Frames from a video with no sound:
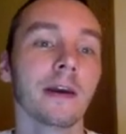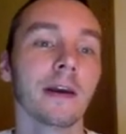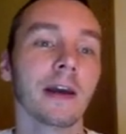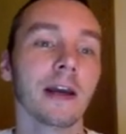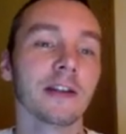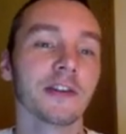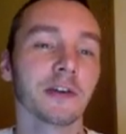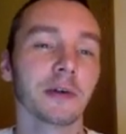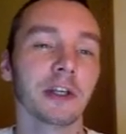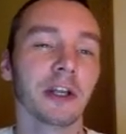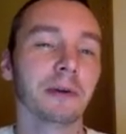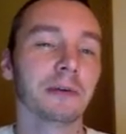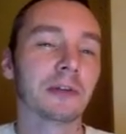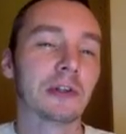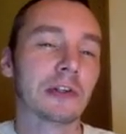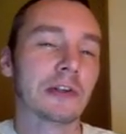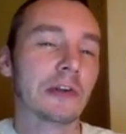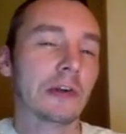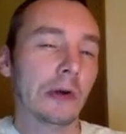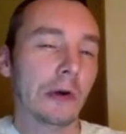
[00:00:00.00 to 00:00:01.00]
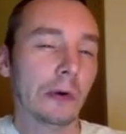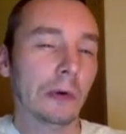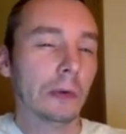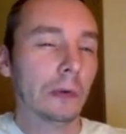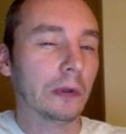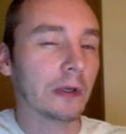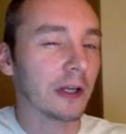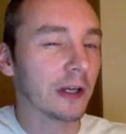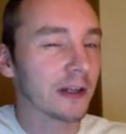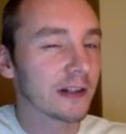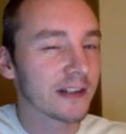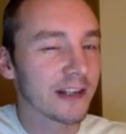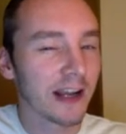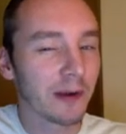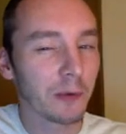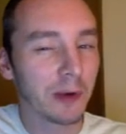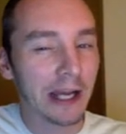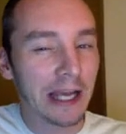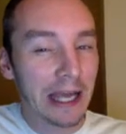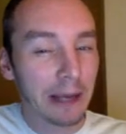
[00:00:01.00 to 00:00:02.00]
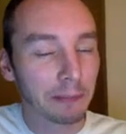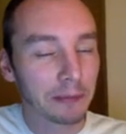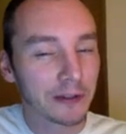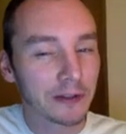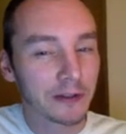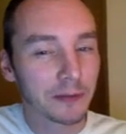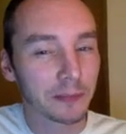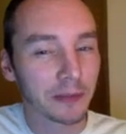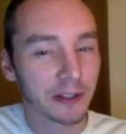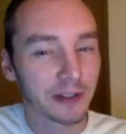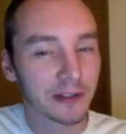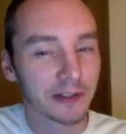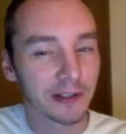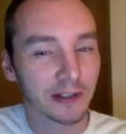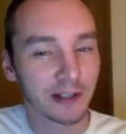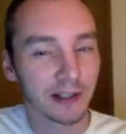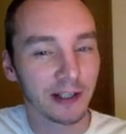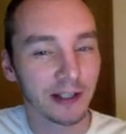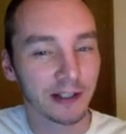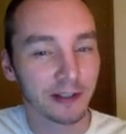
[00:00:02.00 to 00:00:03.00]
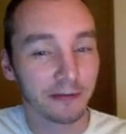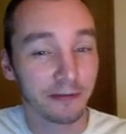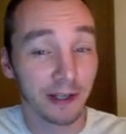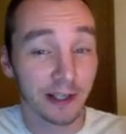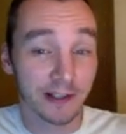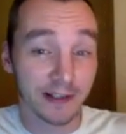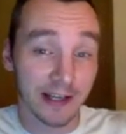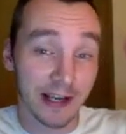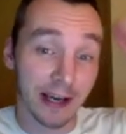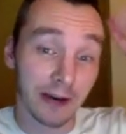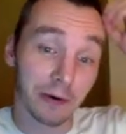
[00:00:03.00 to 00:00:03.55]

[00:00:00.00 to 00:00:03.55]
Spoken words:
so I don't totally understand what happens, but it's fixed now.